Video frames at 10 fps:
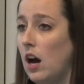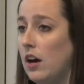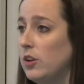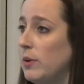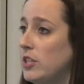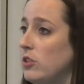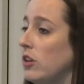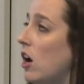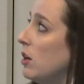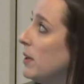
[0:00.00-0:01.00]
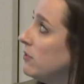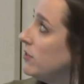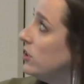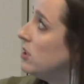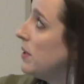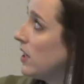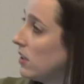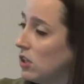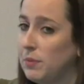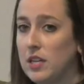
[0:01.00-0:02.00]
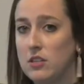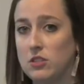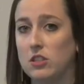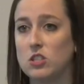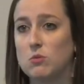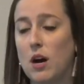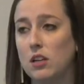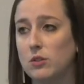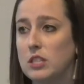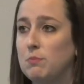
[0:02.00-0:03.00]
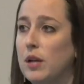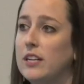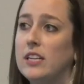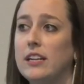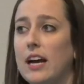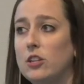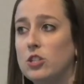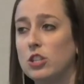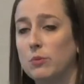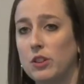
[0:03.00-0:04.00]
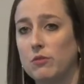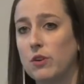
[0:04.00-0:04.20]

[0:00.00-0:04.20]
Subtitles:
Other ways you can augment food to make it a little bit easier to swallow is blending an Ensure with a